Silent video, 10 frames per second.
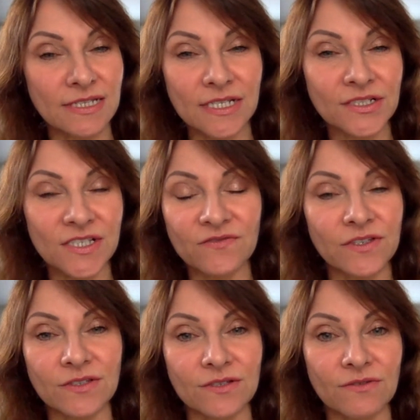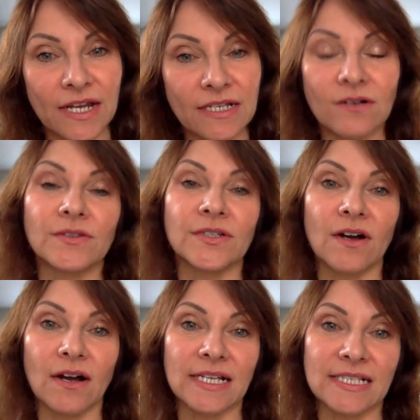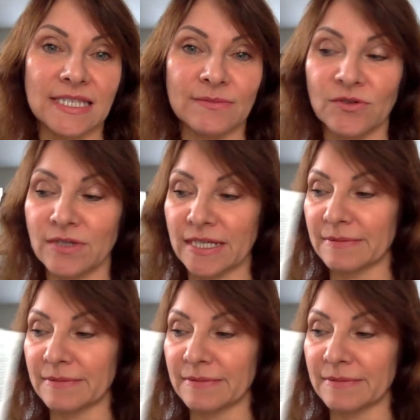it just feels great on your eyes in the morning.